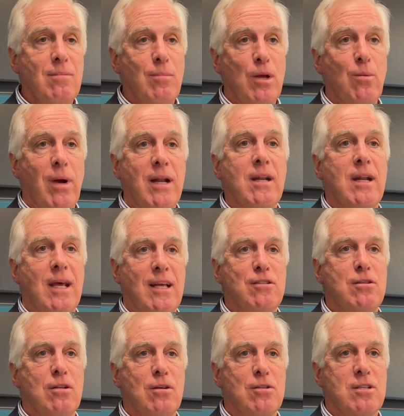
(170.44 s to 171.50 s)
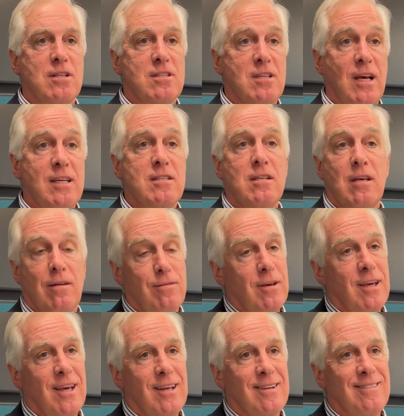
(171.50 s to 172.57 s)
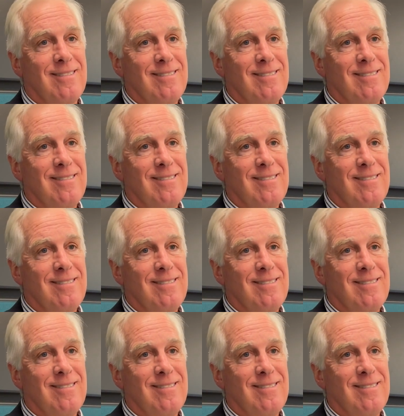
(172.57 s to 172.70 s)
be ready to answer those concisely if you can.